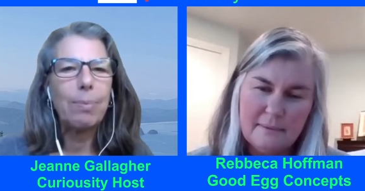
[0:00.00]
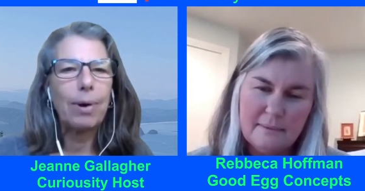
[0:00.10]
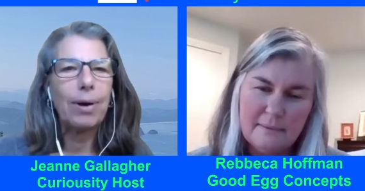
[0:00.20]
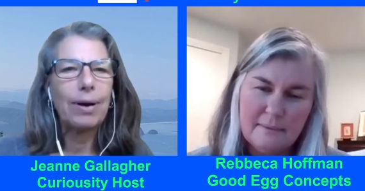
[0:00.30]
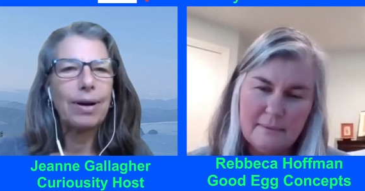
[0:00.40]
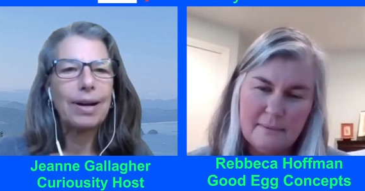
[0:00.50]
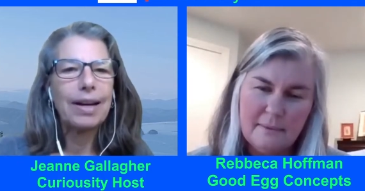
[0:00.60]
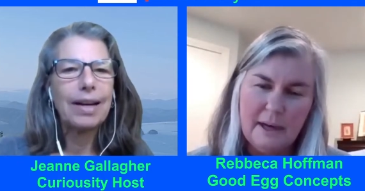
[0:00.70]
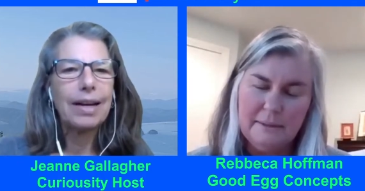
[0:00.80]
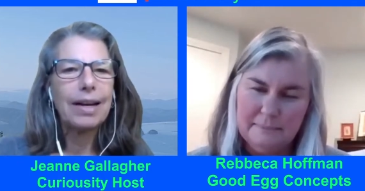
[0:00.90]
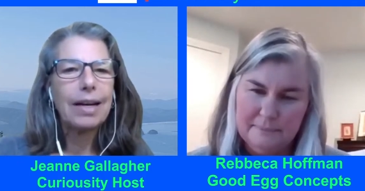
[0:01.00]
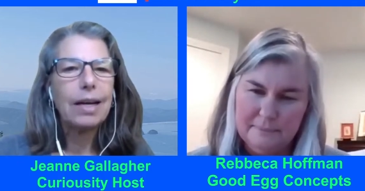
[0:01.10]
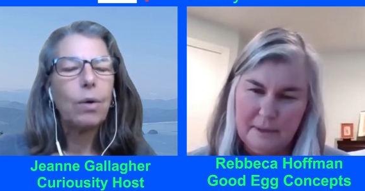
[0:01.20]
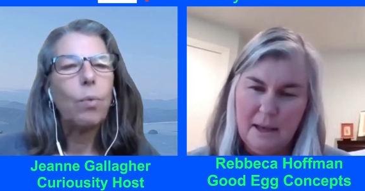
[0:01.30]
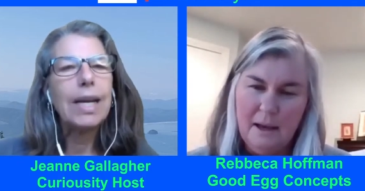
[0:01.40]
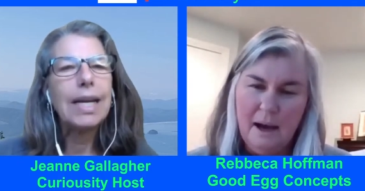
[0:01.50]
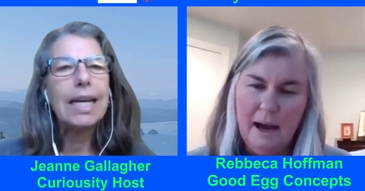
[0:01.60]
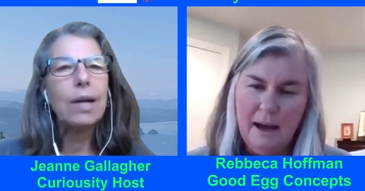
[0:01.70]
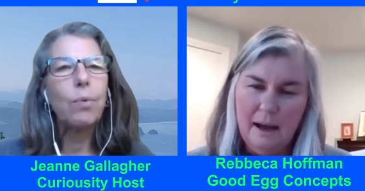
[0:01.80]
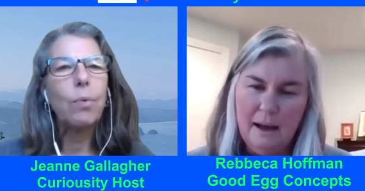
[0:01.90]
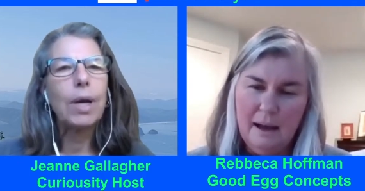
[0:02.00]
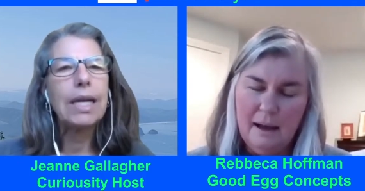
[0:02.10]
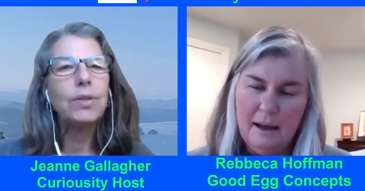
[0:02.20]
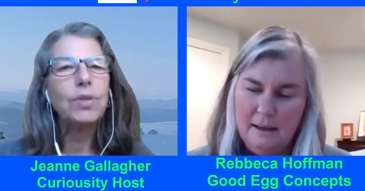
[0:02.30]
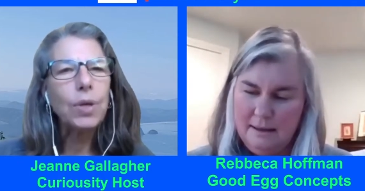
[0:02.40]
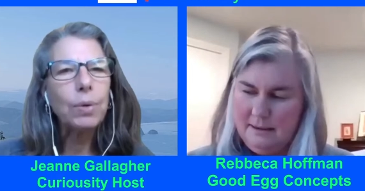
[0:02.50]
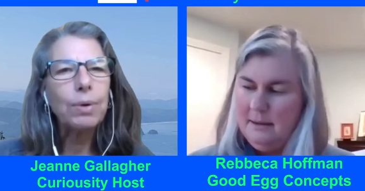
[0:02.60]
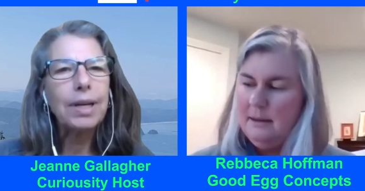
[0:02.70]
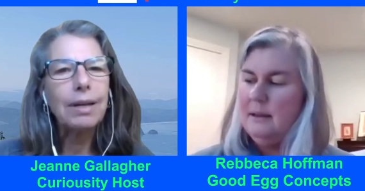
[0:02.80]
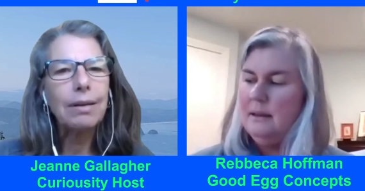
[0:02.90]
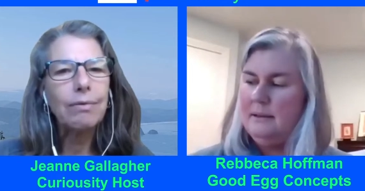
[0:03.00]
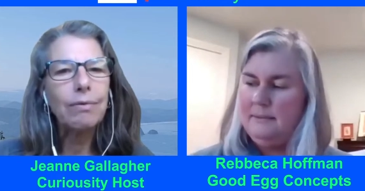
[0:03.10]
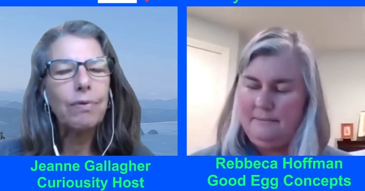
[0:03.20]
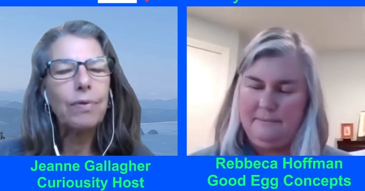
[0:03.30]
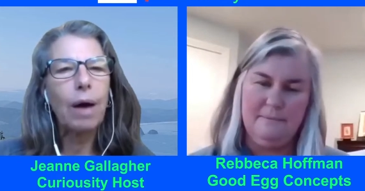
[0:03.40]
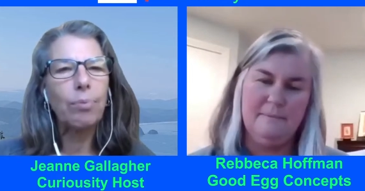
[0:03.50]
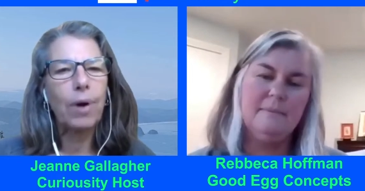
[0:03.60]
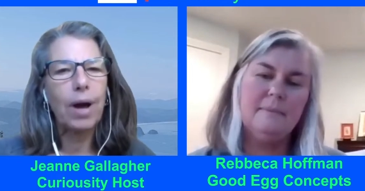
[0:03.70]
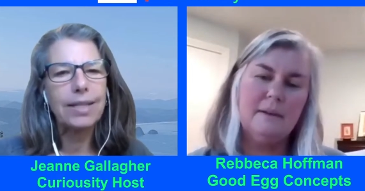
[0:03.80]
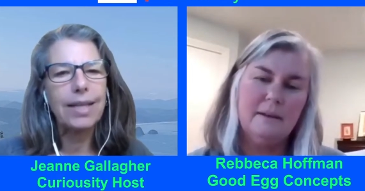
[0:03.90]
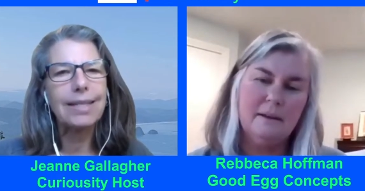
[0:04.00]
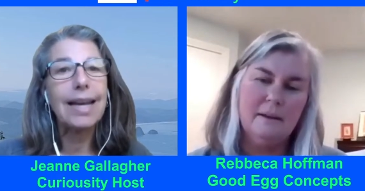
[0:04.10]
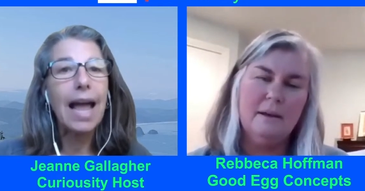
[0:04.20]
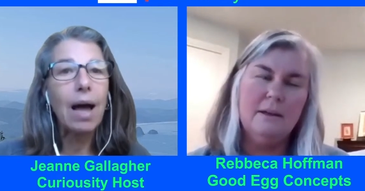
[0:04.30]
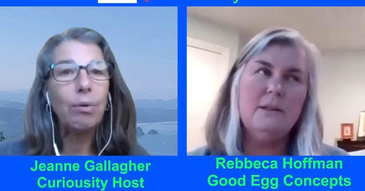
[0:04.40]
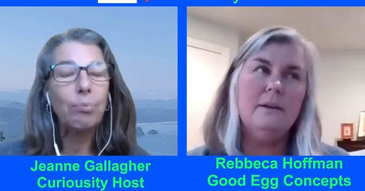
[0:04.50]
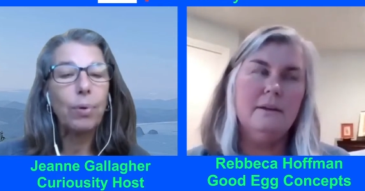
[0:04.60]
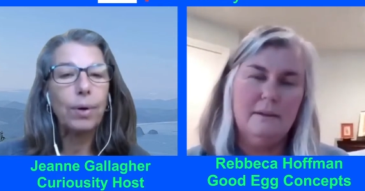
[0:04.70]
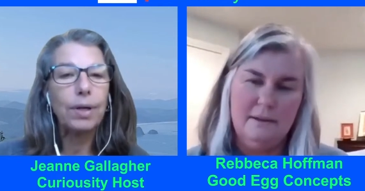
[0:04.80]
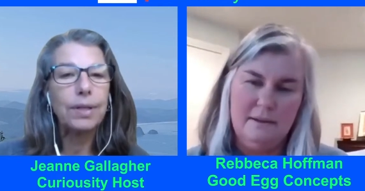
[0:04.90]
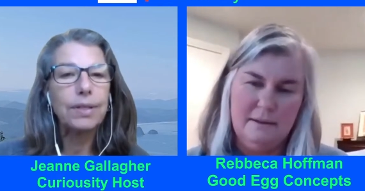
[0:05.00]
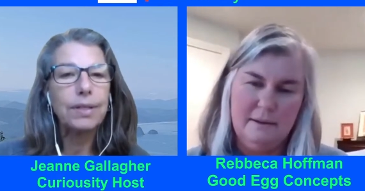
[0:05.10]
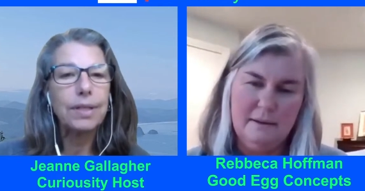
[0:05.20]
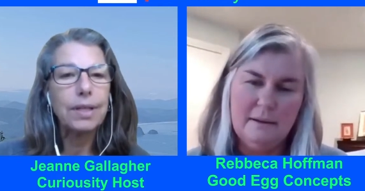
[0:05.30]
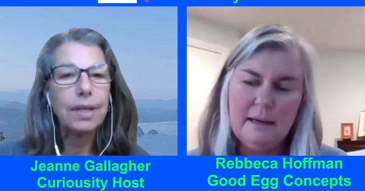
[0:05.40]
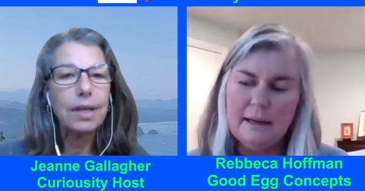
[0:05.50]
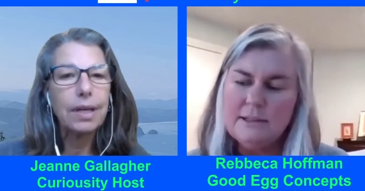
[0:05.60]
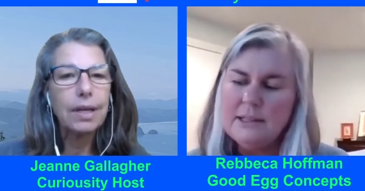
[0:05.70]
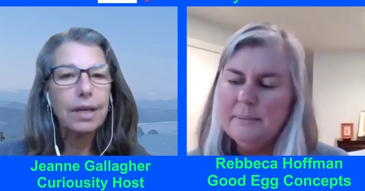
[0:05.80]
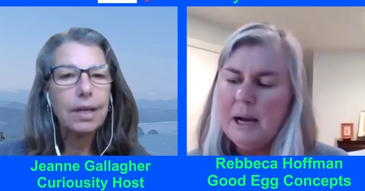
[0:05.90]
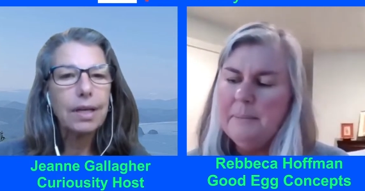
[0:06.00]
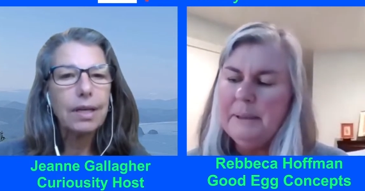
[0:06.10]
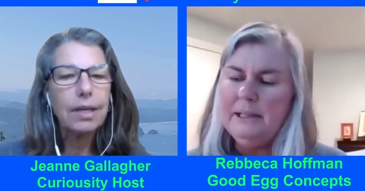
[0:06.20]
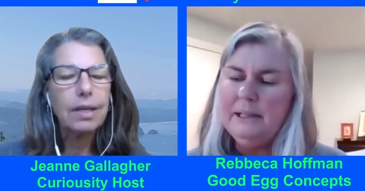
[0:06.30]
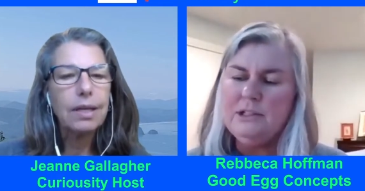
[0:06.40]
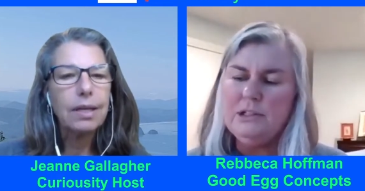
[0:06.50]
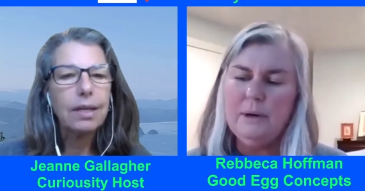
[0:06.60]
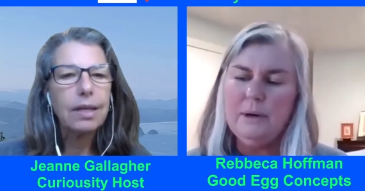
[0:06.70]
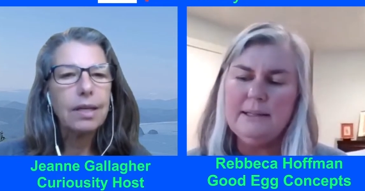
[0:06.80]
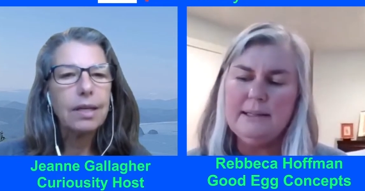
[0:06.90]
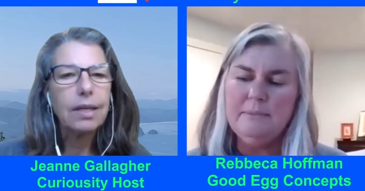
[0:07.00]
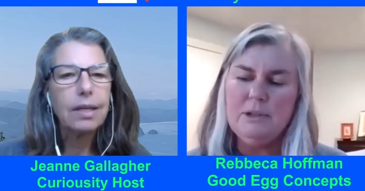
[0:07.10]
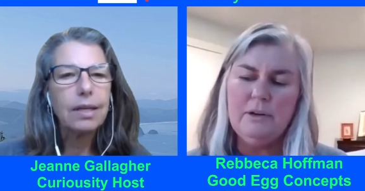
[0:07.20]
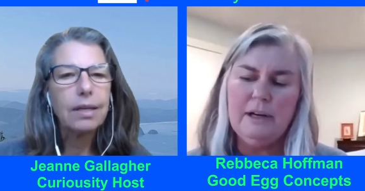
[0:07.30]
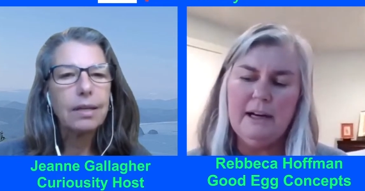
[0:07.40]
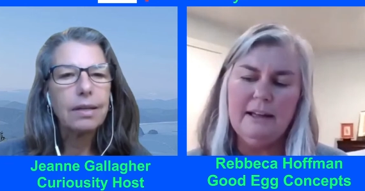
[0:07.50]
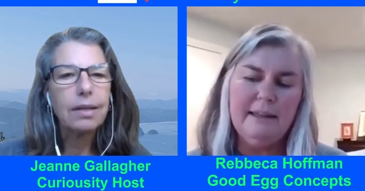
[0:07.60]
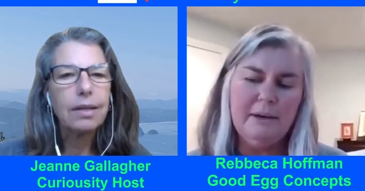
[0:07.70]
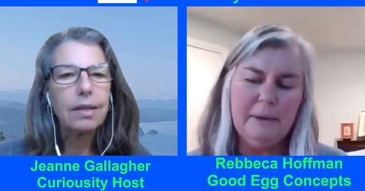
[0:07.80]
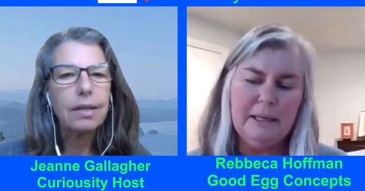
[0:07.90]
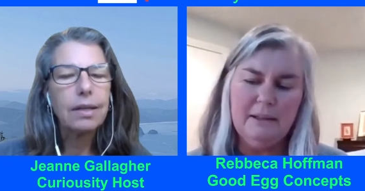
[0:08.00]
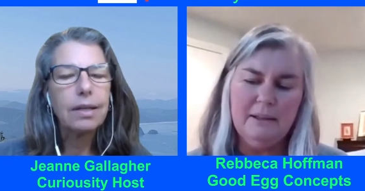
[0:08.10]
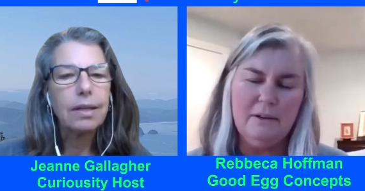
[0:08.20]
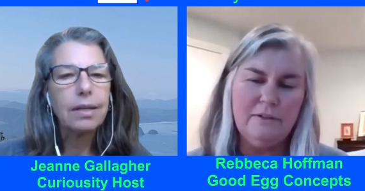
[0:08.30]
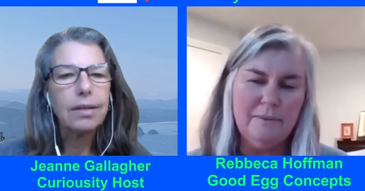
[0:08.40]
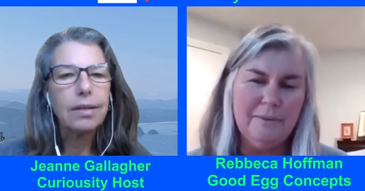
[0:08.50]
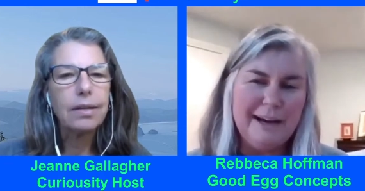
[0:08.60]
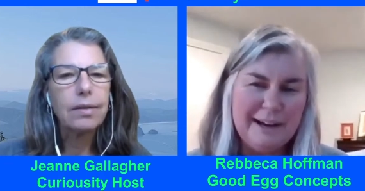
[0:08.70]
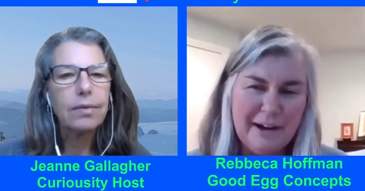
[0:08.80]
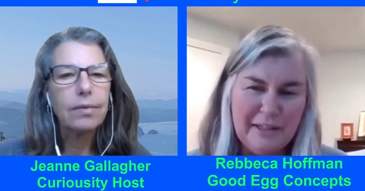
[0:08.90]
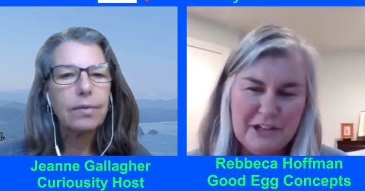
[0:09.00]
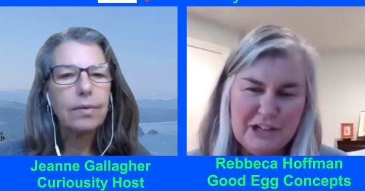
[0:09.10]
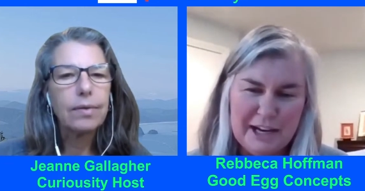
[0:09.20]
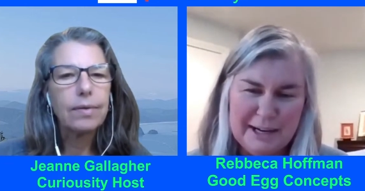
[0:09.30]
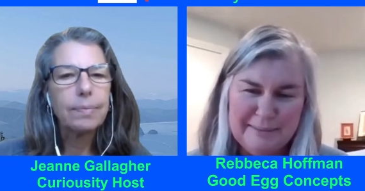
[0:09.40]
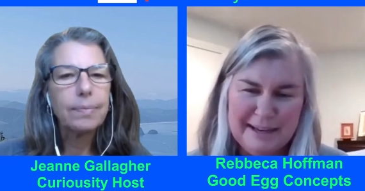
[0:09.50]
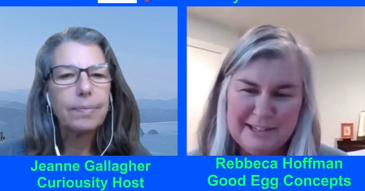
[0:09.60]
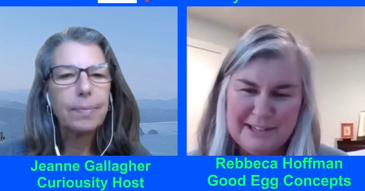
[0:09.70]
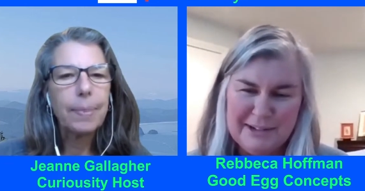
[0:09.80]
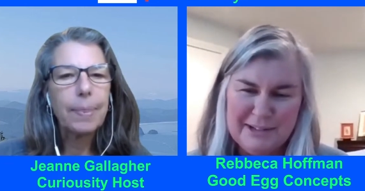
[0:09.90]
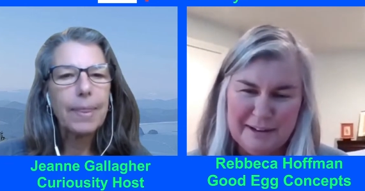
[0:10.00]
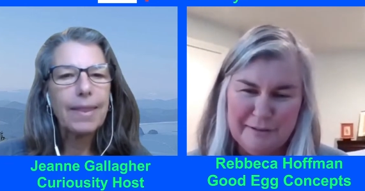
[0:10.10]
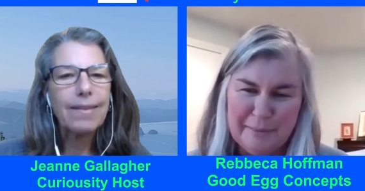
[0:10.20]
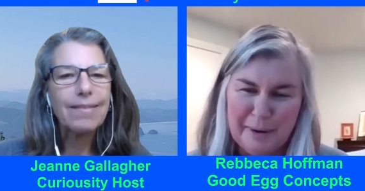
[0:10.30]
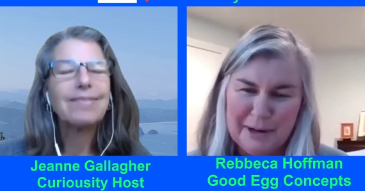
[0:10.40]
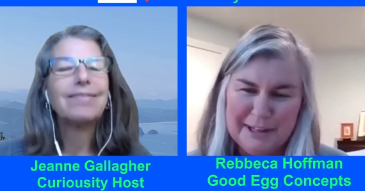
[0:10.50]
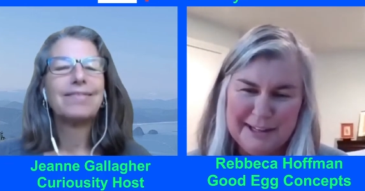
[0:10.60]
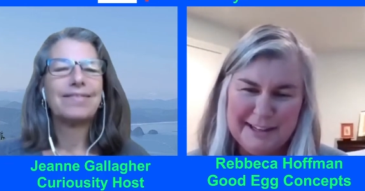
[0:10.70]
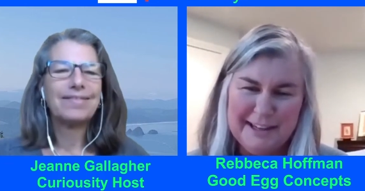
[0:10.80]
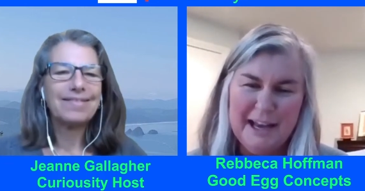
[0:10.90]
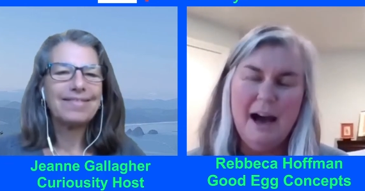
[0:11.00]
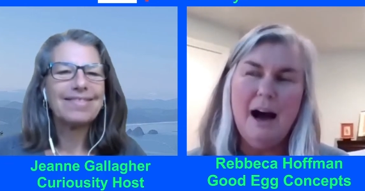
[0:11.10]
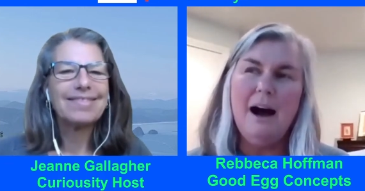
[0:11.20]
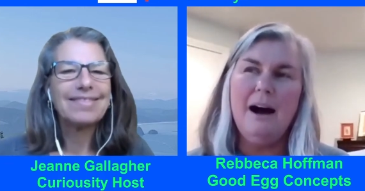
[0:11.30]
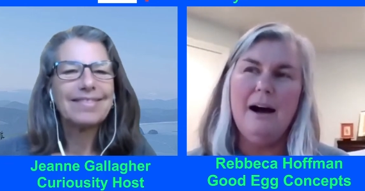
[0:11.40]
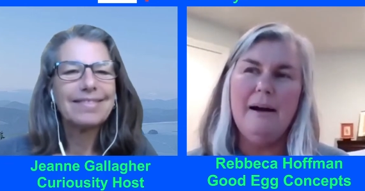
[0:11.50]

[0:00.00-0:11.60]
Speaker 1: this paper. Right. What an what an intuitive thought process and how important.
Speaker 2: Yeah, some companies do and some don't. And I think we can learn from what I call the Jedi masters of marketing.